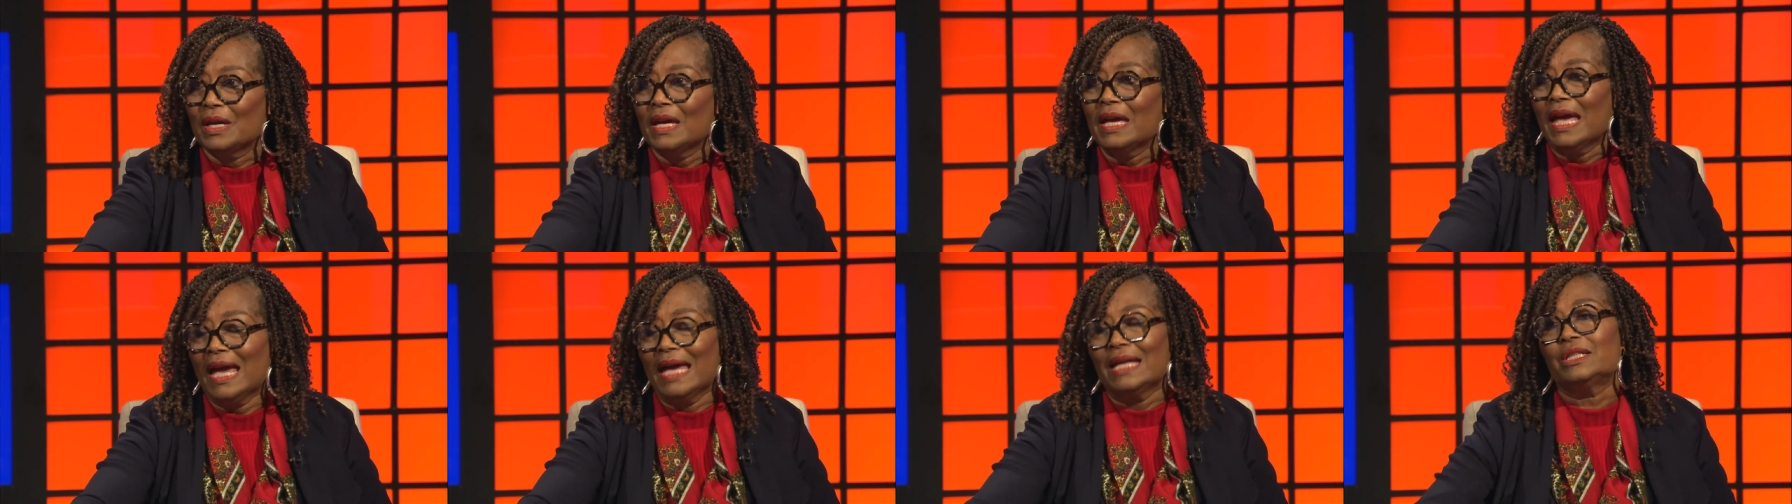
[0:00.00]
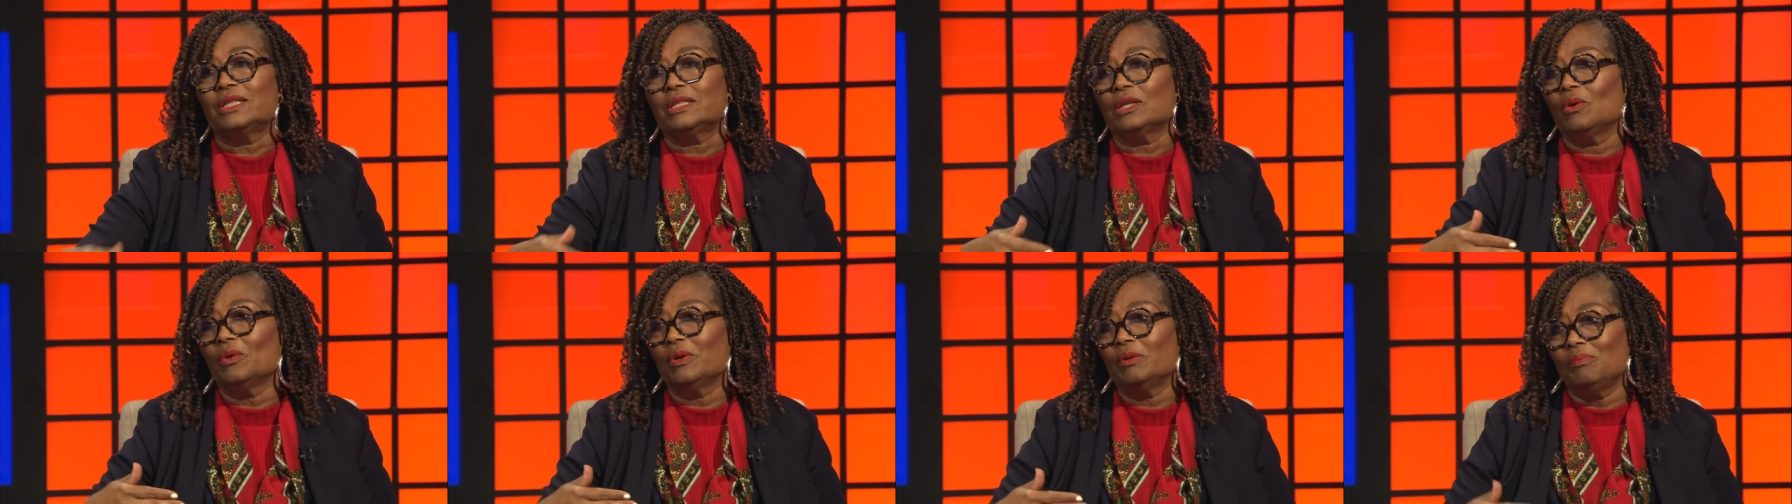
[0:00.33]
And
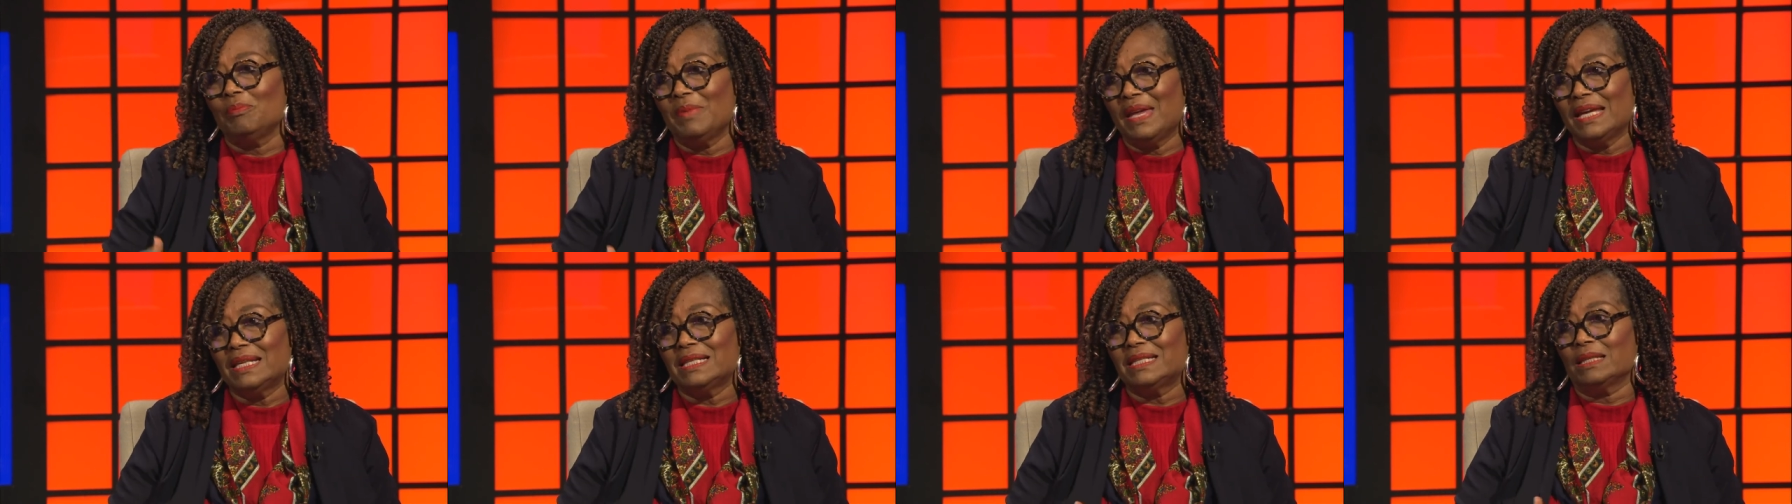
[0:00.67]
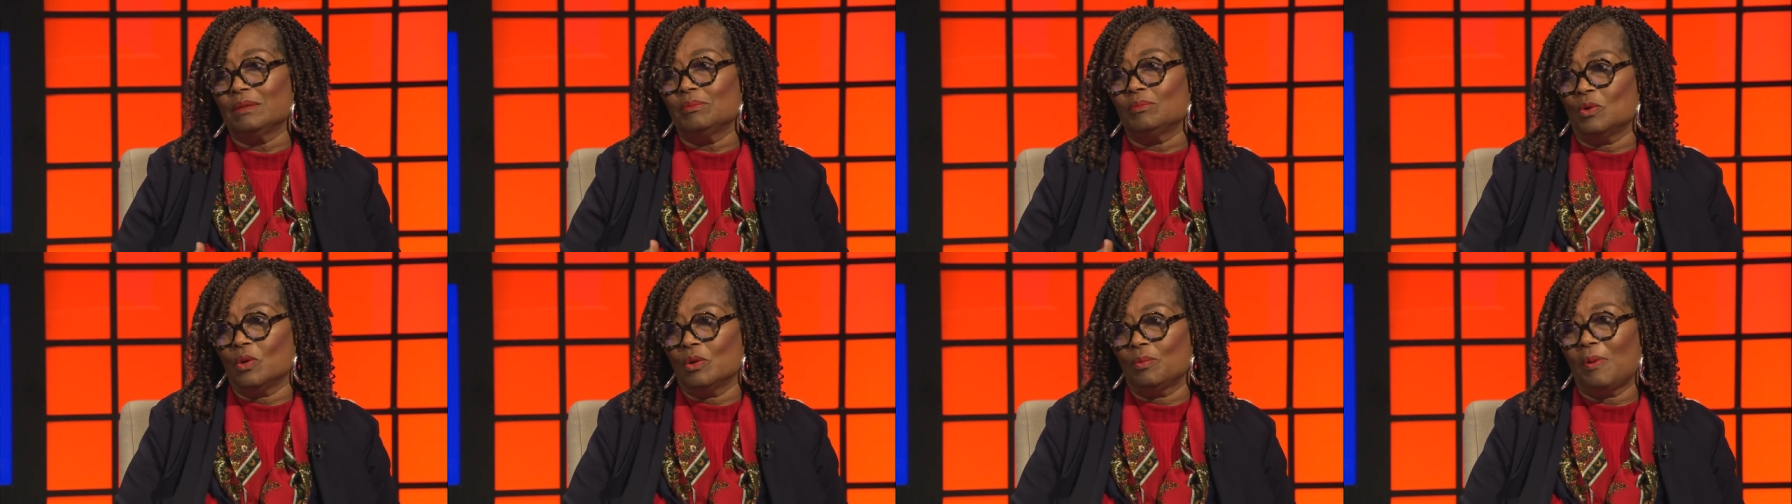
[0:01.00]
so it makes it
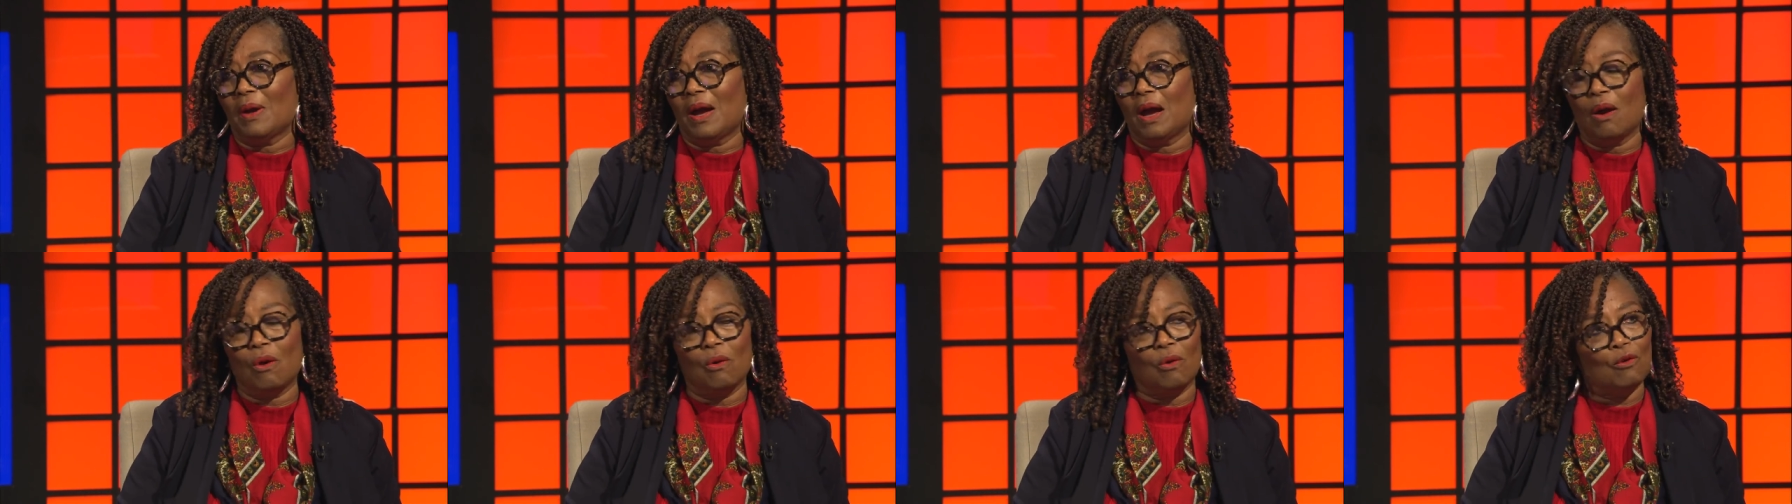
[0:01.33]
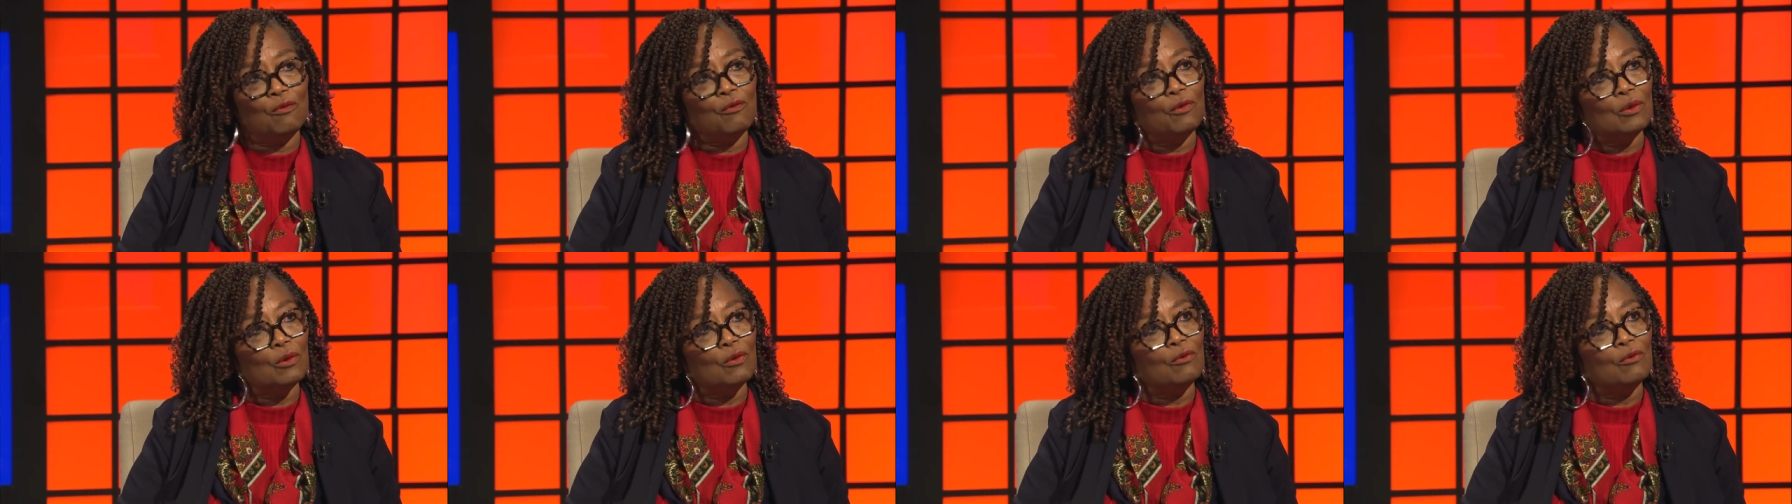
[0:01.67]
more powerful